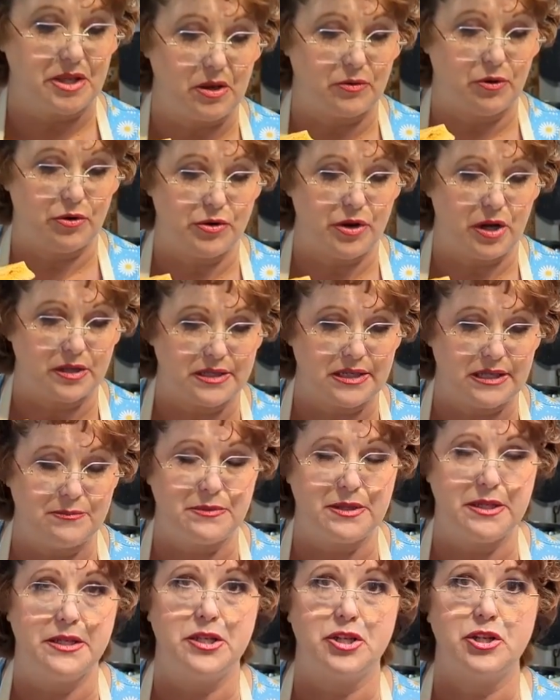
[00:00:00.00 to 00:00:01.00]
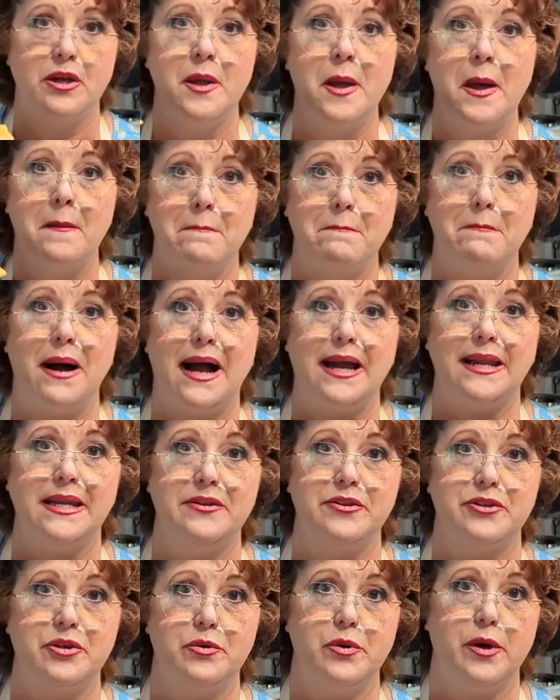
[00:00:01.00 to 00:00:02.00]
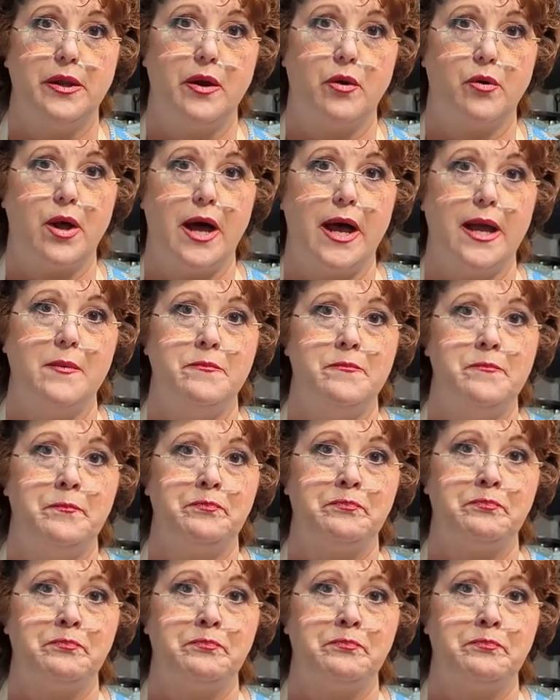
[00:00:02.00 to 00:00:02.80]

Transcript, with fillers: so you're not tempted to bite into it, okay?